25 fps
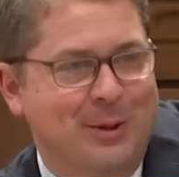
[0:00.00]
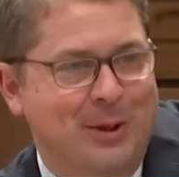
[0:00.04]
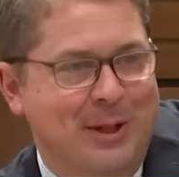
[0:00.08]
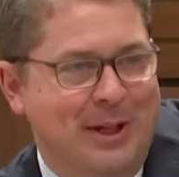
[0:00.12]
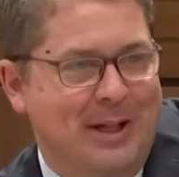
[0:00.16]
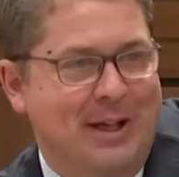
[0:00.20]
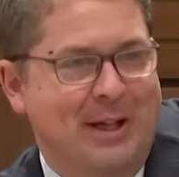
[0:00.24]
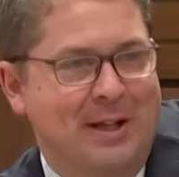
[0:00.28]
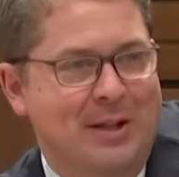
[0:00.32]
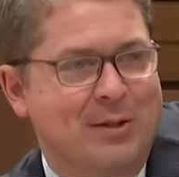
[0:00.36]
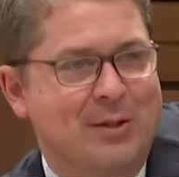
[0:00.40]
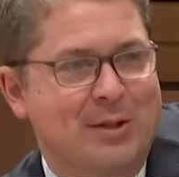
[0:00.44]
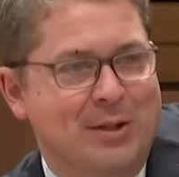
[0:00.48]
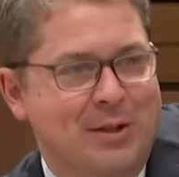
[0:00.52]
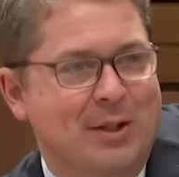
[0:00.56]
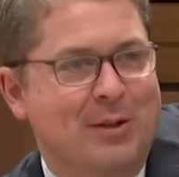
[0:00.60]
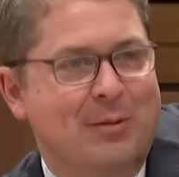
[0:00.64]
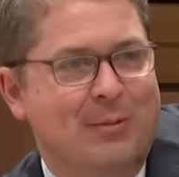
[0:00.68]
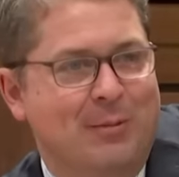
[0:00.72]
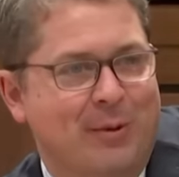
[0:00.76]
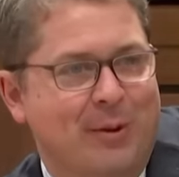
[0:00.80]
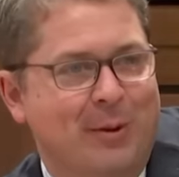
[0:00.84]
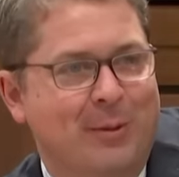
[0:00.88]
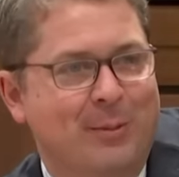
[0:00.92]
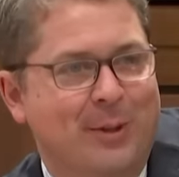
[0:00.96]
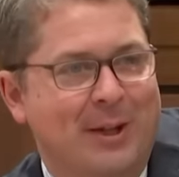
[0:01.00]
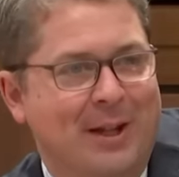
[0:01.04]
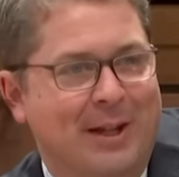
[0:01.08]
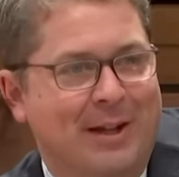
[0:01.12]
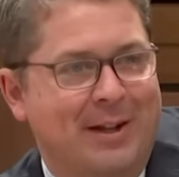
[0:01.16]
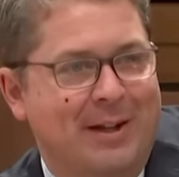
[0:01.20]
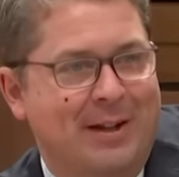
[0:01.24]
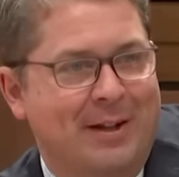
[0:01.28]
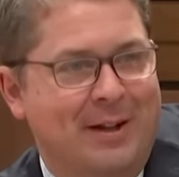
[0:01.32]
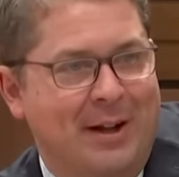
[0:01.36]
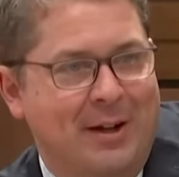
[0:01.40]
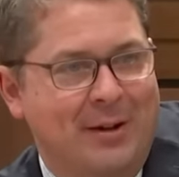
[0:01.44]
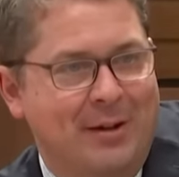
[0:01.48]
Can you just confirm that
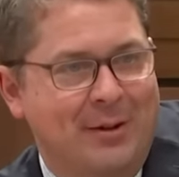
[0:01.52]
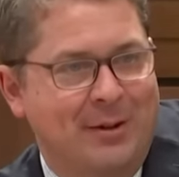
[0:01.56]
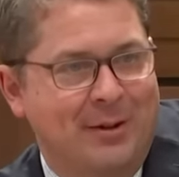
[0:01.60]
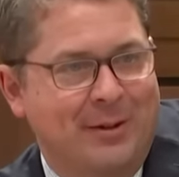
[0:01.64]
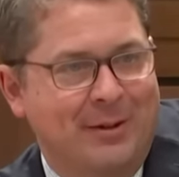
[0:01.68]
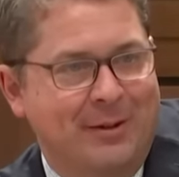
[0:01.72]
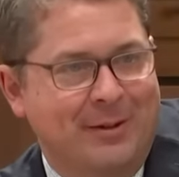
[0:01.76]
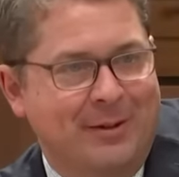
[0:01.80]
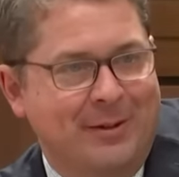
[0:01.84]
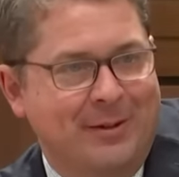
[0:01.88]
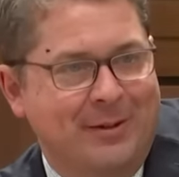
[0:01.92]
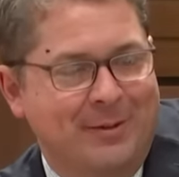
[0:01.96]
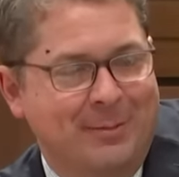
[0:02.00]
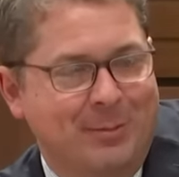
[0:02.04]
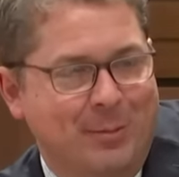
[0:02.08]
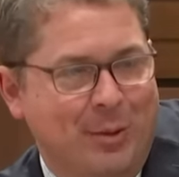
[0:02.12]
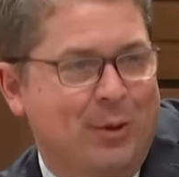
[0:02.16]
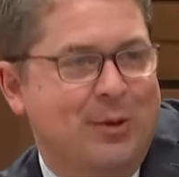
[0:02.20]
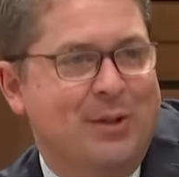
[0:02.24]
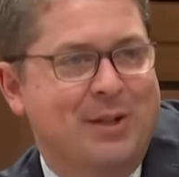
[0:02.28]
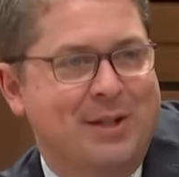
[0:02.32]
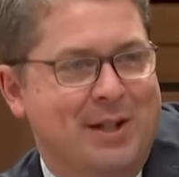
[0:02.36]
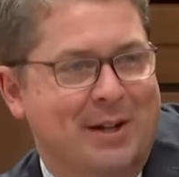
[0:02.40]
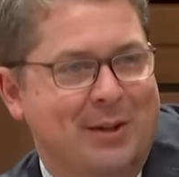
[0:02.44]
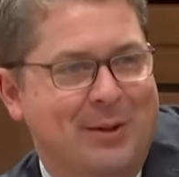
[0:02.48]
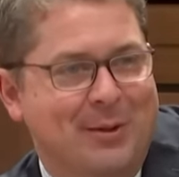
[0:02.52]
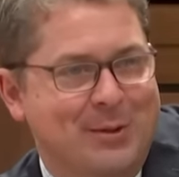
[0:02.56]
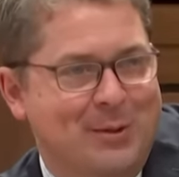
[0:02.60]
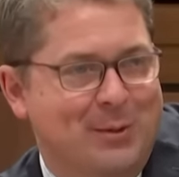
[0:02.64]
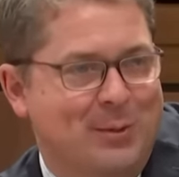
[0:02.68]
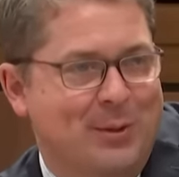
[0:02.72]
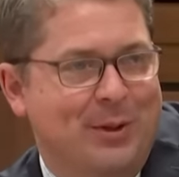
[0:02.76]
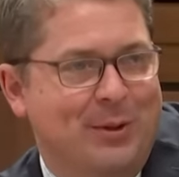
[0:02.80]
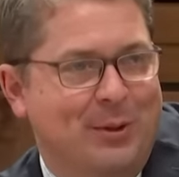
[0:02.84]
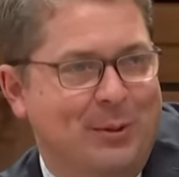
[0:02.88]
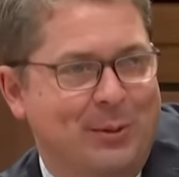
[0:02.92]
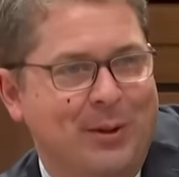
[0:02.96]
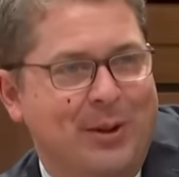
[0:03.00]
under both scenarios,
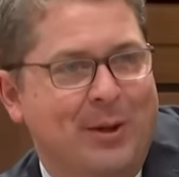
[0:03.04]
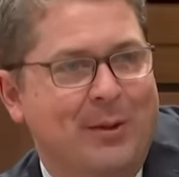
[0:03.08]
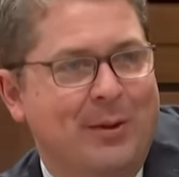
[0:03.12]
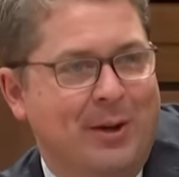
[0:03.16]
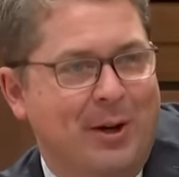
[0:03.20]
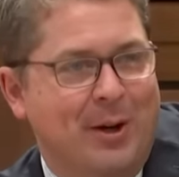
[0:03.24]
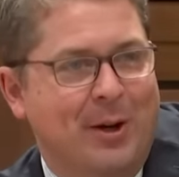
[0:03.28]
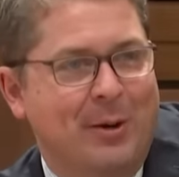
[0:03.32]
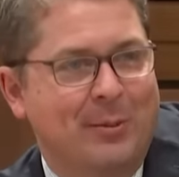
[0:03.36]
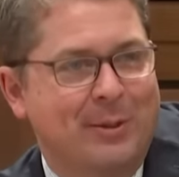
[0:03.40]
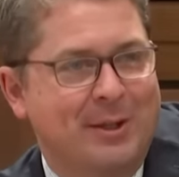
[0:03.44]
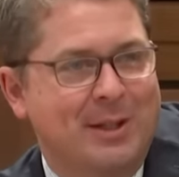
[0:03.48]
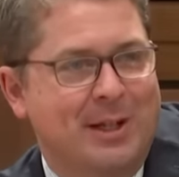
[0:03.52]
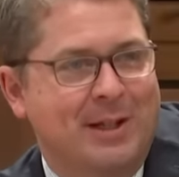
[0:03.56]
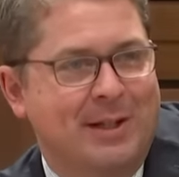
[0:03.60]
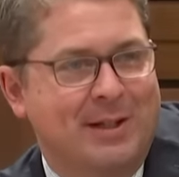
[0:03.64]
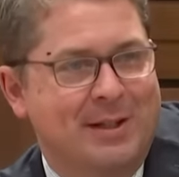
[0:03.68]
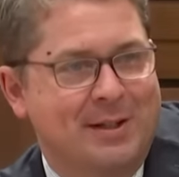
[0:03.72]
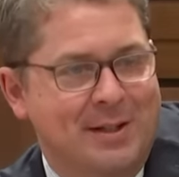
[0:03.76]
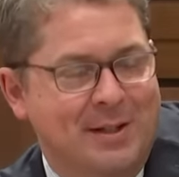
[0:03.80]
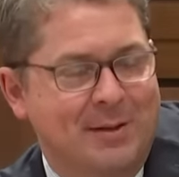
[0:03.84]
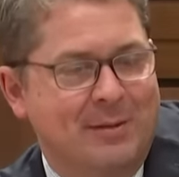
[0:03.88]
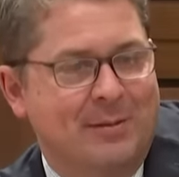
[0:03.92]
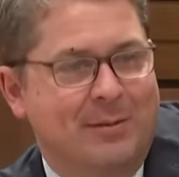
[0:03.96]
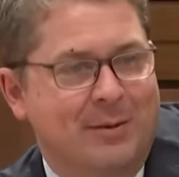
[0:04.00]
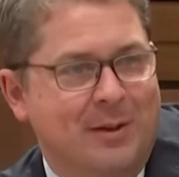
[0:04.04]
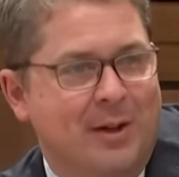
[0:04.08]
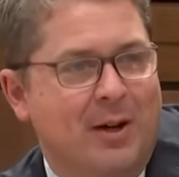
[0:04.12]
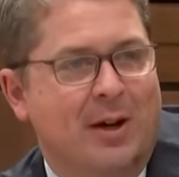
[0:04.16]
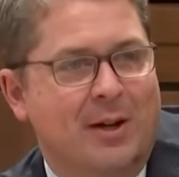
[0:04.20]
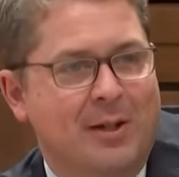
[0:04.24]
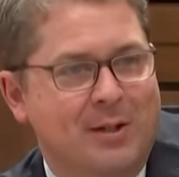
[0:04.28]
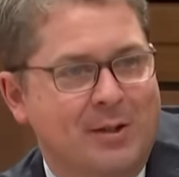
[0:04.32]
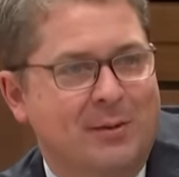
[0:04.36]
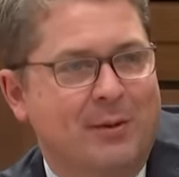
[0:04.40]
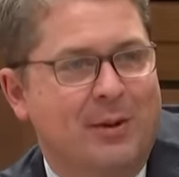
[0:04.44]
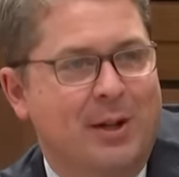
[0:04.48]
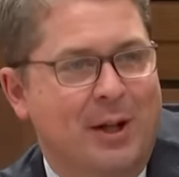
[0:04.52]
with or without a carbon tax, the
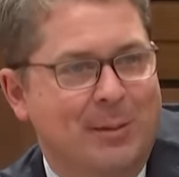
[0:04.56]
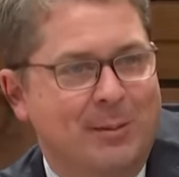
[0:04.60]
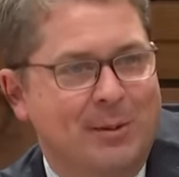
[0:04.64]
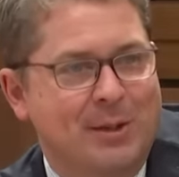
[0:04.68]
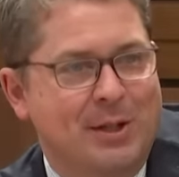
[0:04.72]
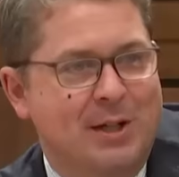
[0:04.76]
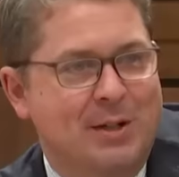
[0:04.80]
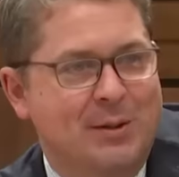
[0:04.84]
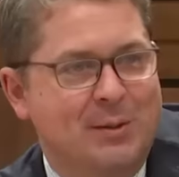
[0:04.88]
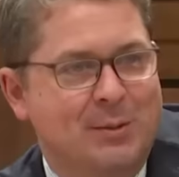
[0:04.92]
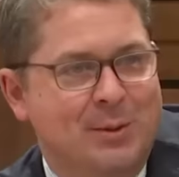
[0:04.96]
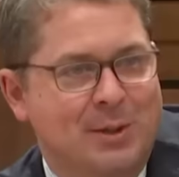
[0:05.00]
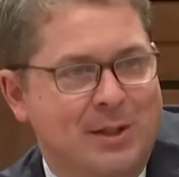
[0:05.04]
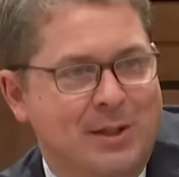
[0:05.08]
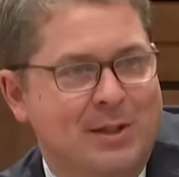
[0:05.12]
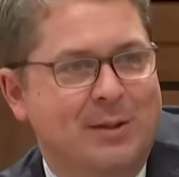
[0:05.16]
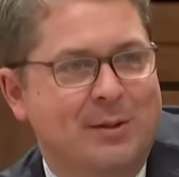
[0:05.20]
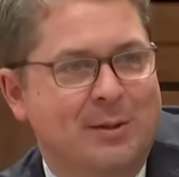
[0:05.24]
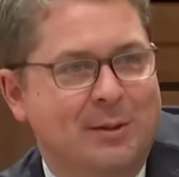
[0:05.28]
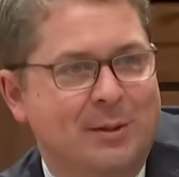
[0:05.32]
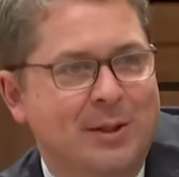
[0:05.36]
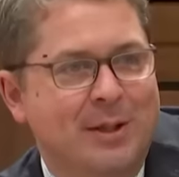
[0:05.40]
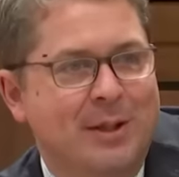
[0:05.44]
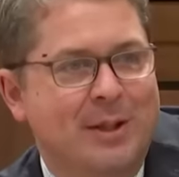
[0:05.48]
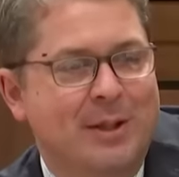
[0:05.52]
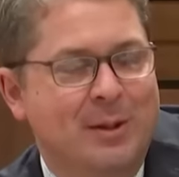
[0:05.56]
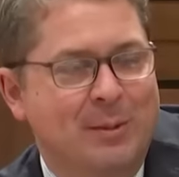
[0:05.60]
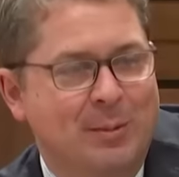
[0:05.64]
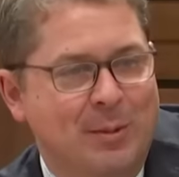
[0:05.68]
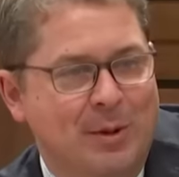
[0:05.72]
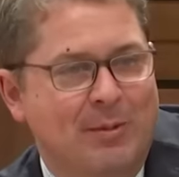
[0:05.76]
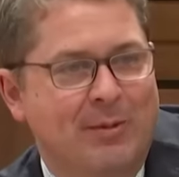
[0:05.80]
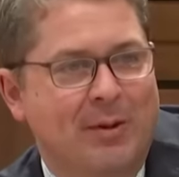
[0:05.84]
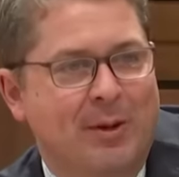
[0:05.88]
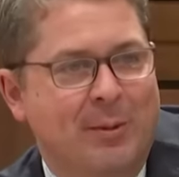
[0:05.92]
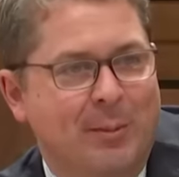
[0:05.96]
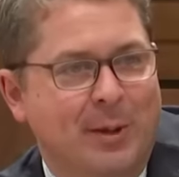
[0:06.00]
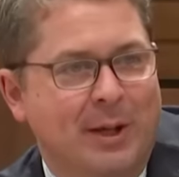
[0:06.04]
cost of climate change would still
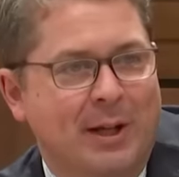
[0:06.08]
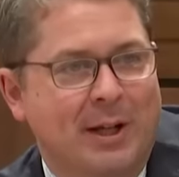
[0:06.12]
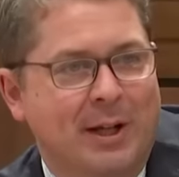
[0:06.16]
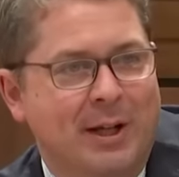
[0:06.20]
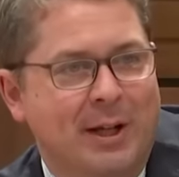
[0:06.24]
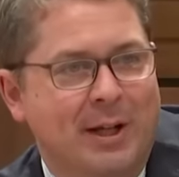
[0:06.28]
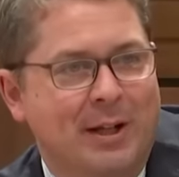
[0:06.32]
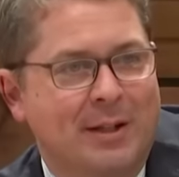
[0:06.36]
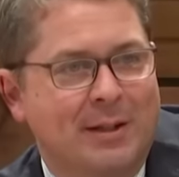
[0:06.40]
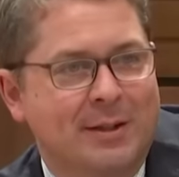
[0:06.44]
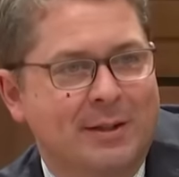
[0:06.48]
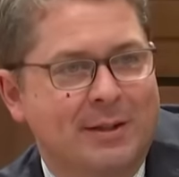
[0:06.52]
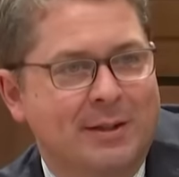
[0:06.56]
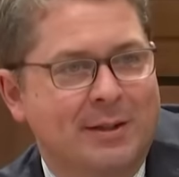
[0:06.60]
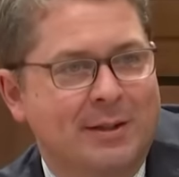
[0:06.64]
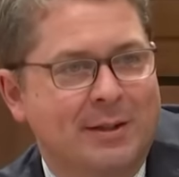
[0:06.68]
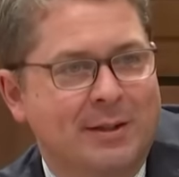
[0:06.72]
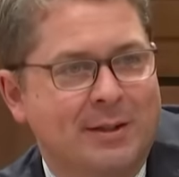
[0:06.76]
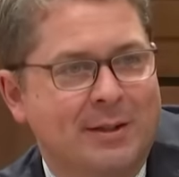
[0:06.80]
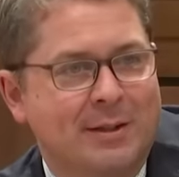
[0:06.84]
be felt by Canadians?